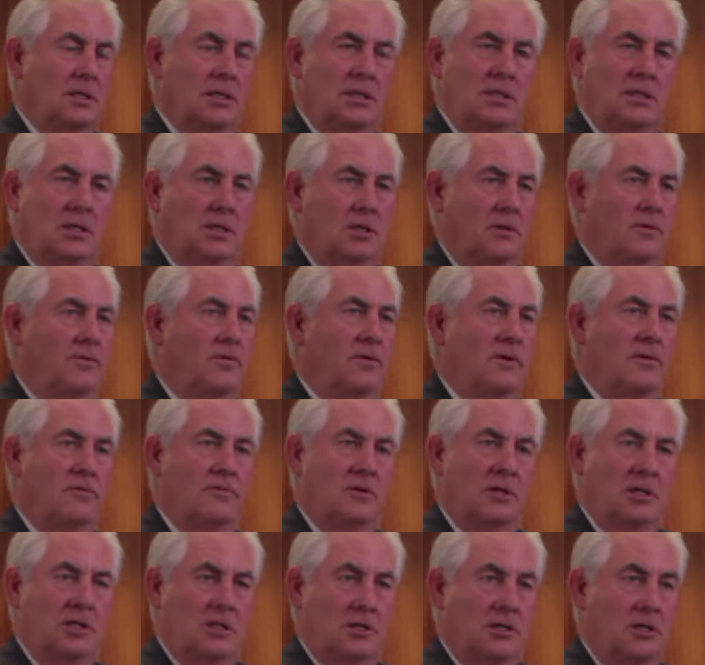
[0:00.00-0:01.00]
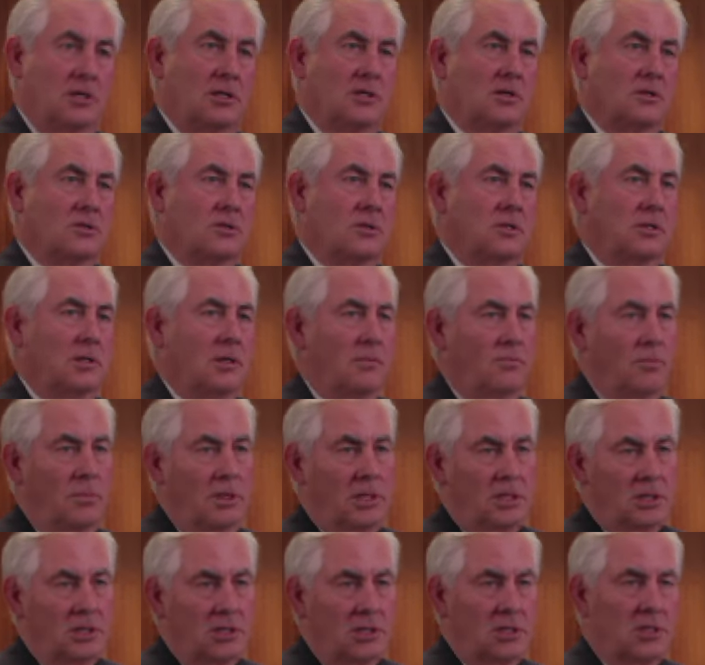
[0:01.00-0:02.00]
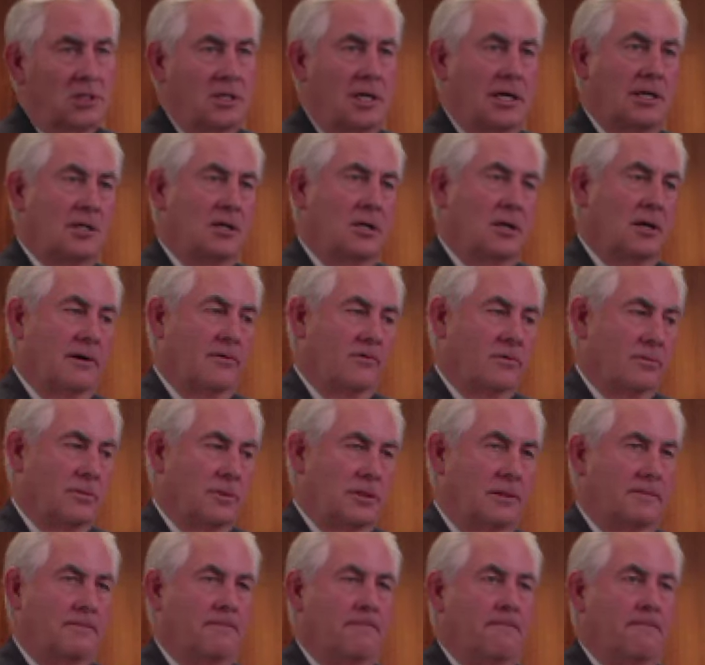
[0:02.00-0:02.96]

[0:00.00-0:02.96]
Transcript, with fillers: 10 to 15 years in business and government,